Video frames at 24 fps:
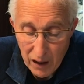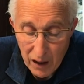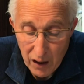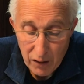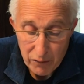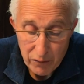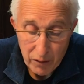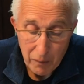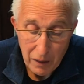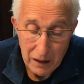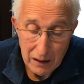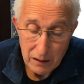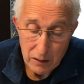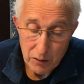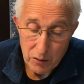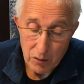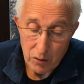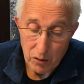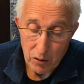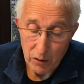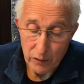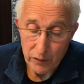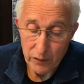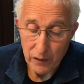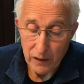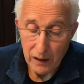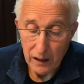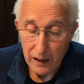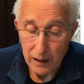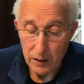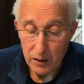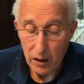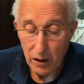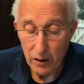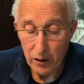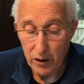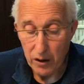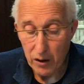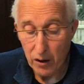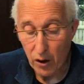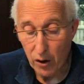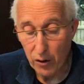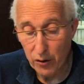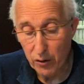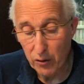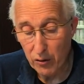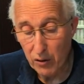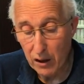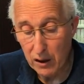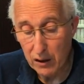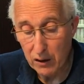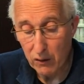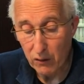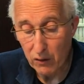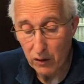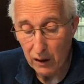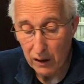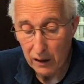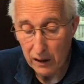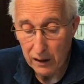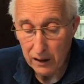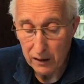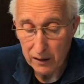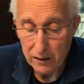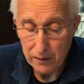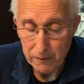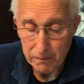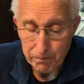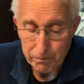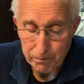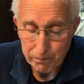From Altdorf, at the other end of the lake,